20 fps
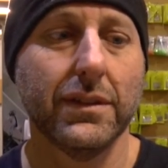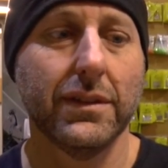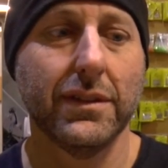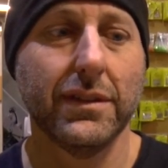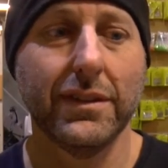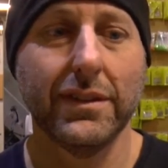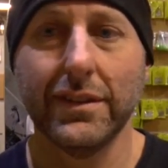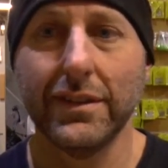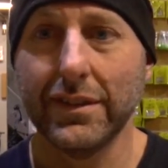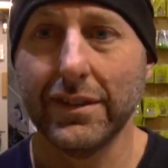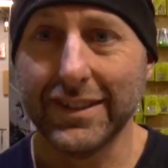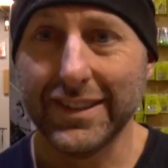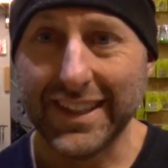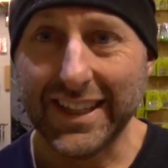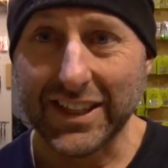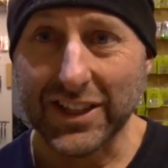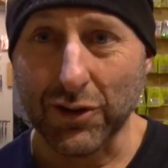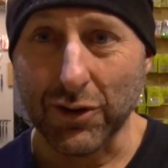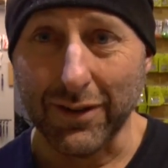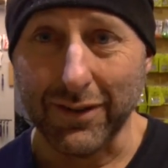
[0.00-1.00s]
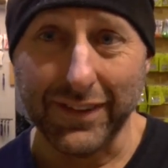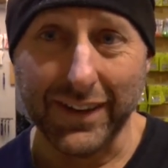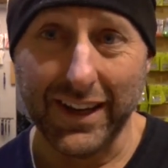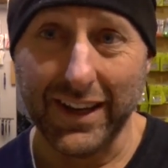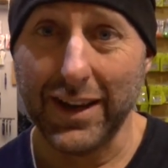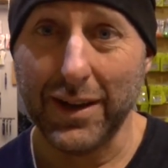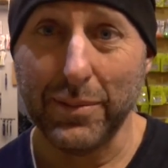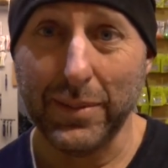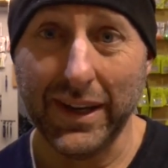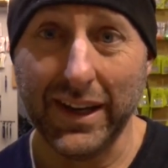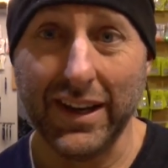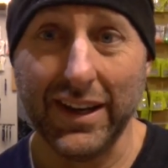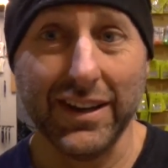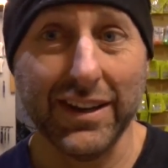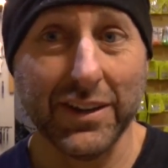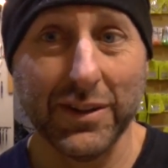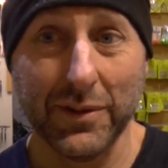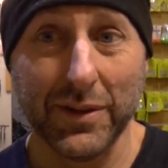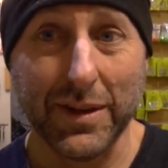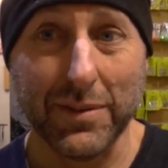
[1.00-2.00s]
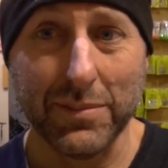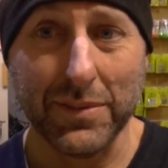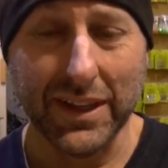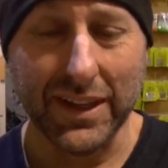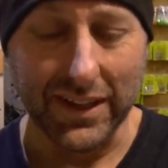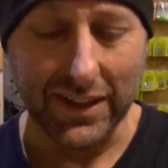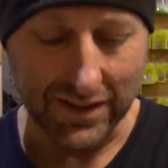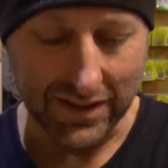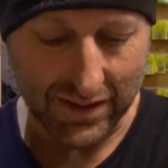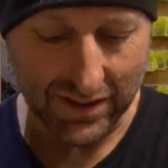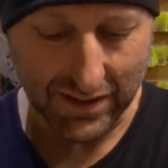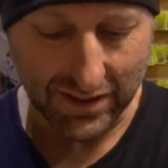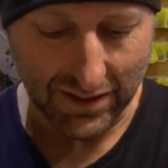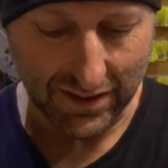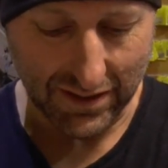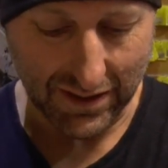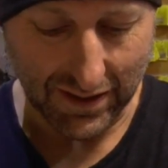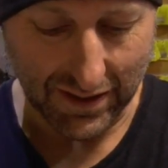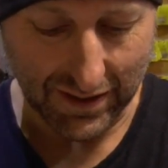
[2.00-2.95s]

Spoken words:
It says you're a VIP, I don't know what that means.